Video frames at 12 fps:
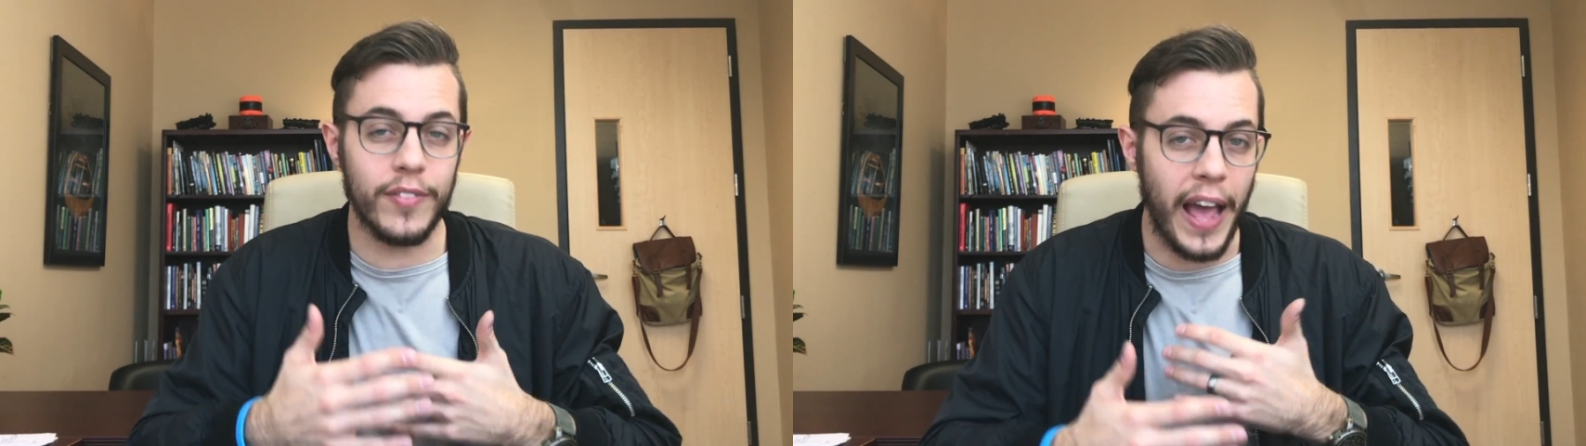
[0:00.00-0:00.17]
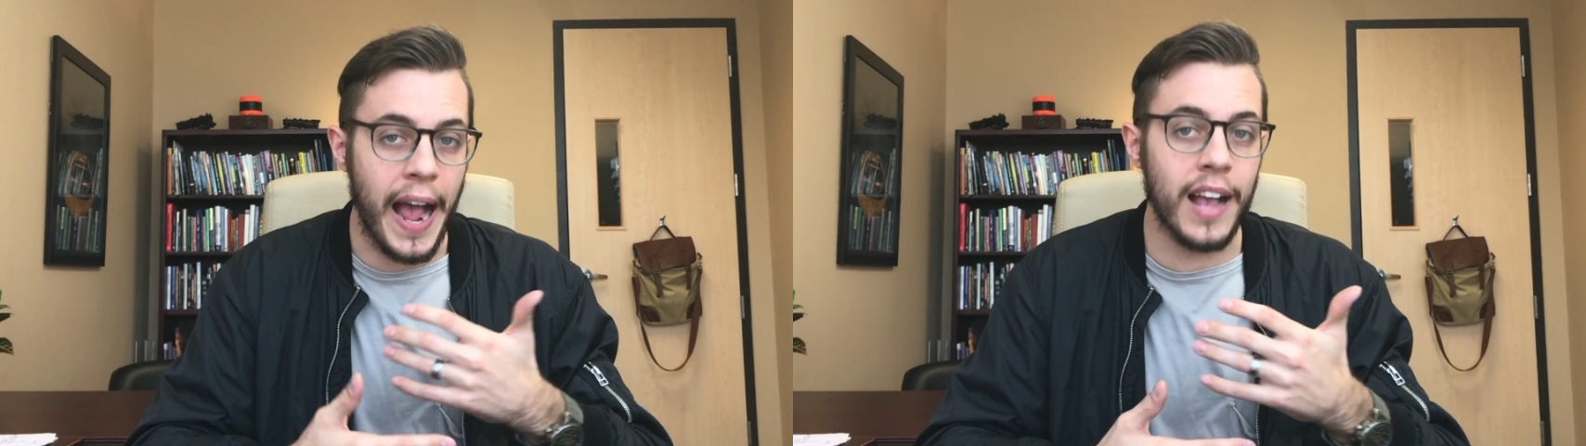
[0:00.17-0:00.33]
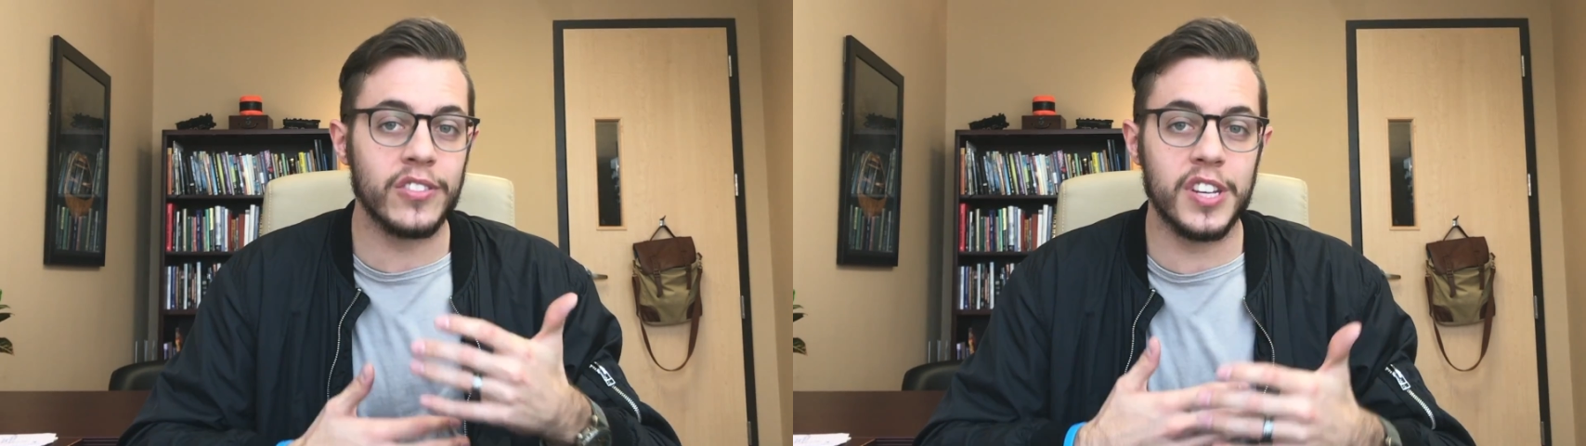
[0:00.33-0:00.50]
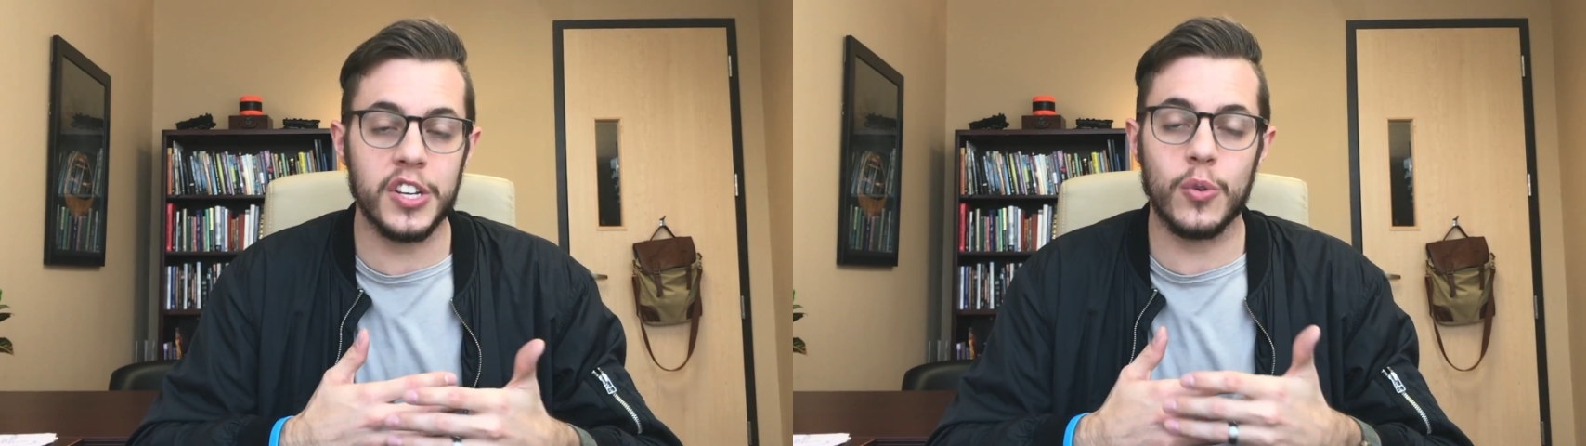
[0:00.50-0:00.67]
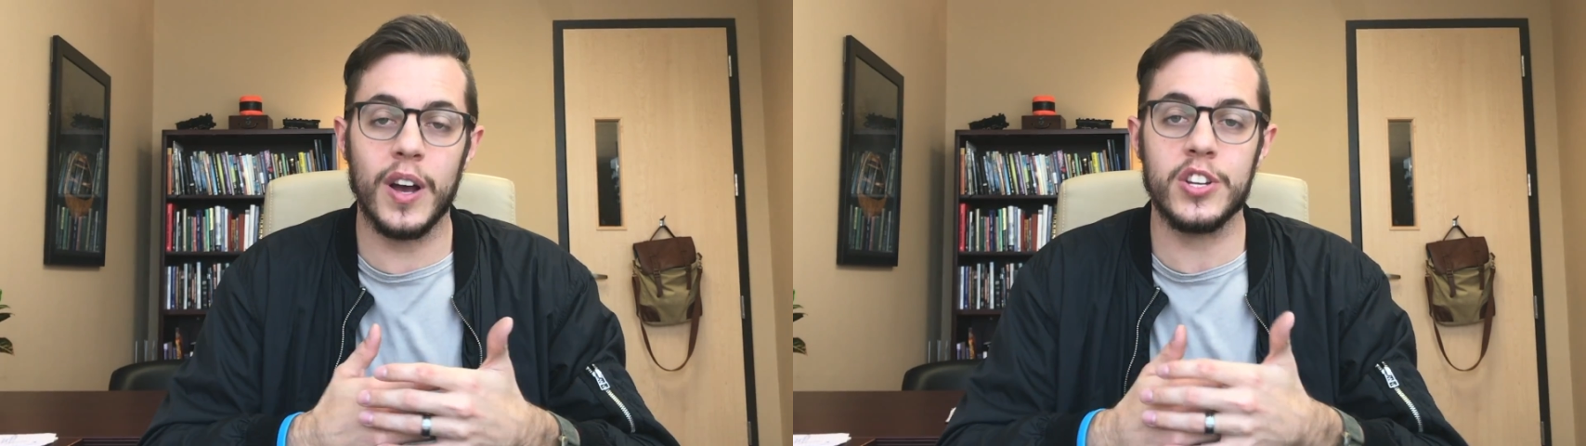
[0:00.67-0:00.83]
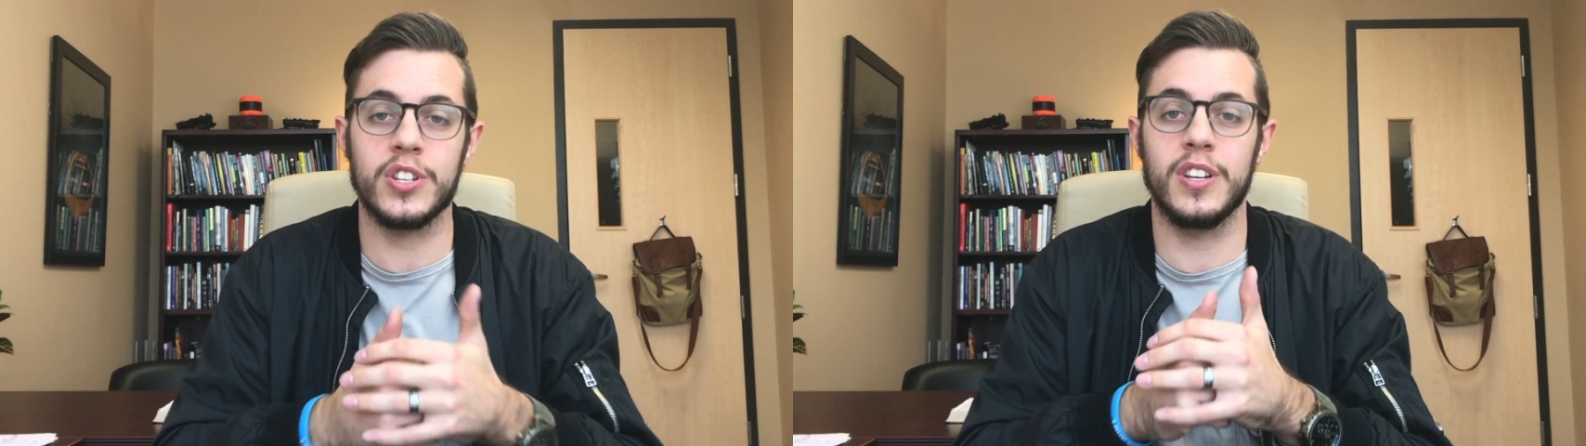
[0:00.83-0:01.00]
of asking
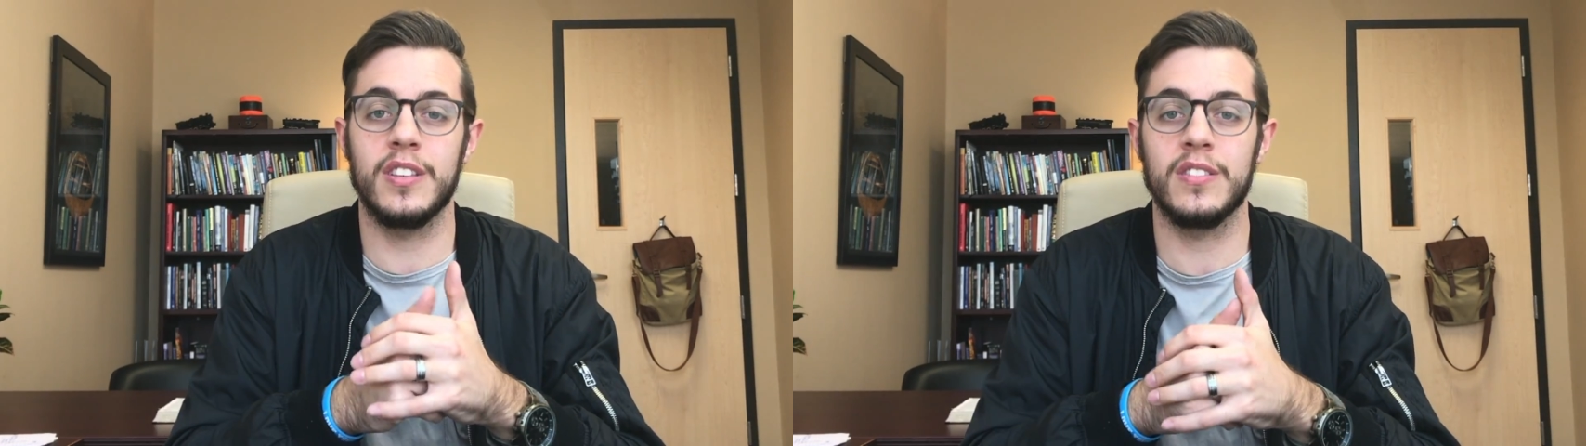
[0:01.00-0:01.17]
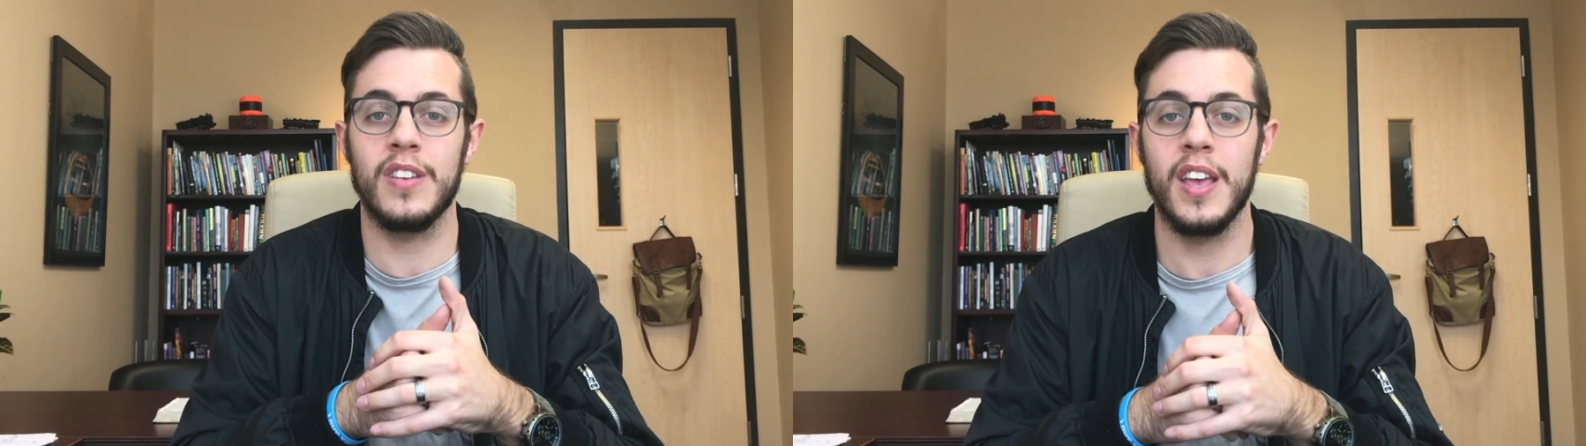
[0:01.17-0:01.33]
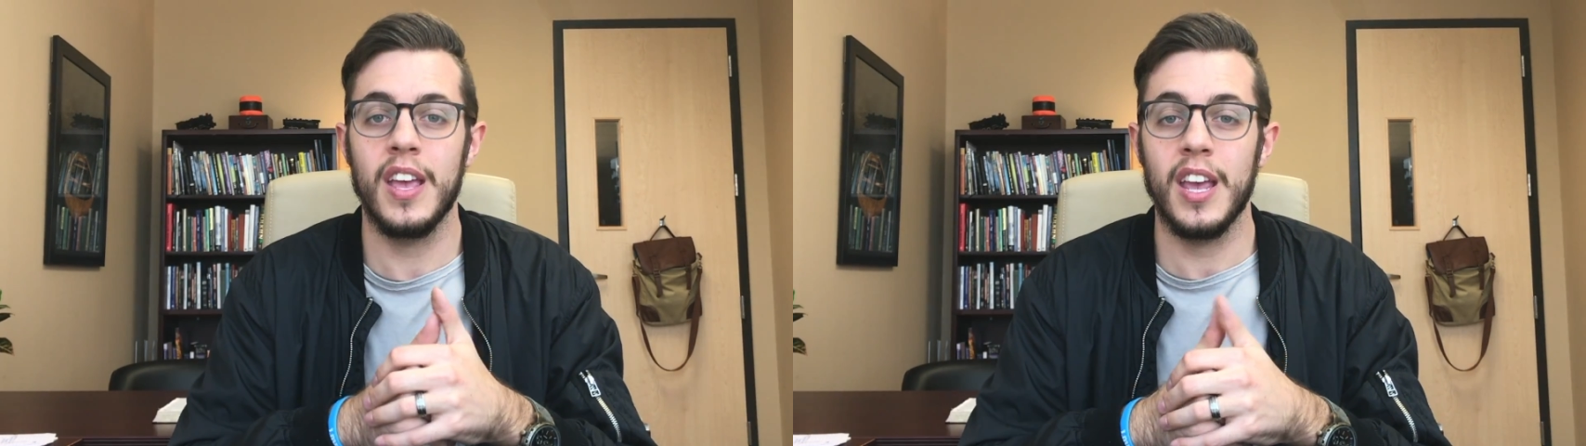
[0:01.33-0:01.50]
questions,